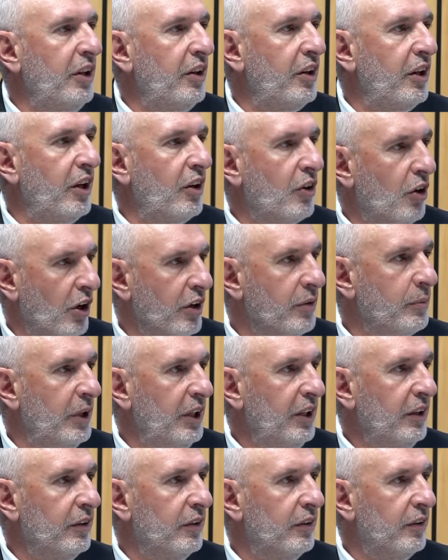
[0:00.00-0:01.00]
the
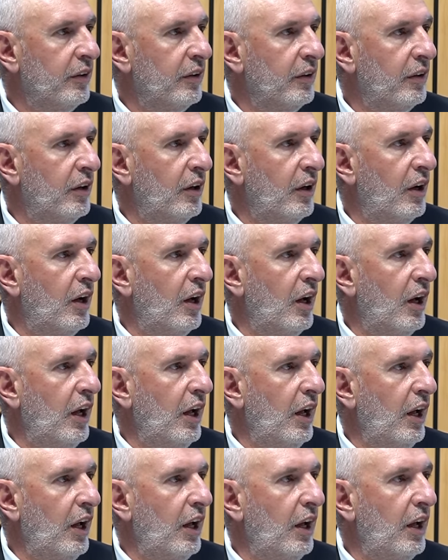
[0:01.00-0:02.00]
economy
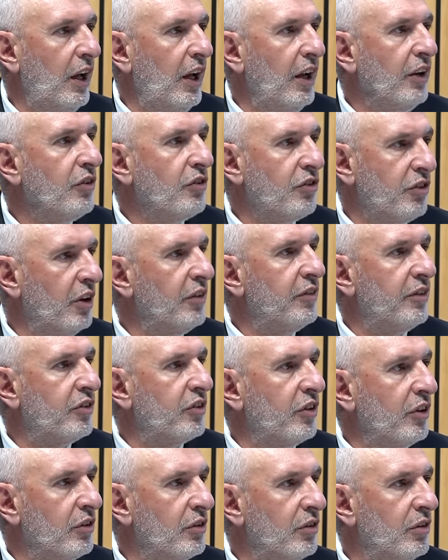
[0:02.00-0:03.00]
and
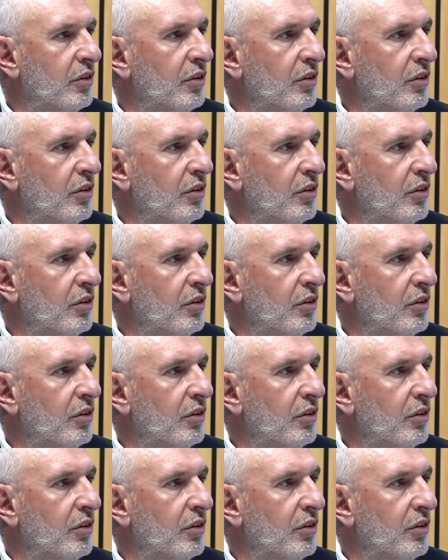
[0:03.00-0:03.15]
services.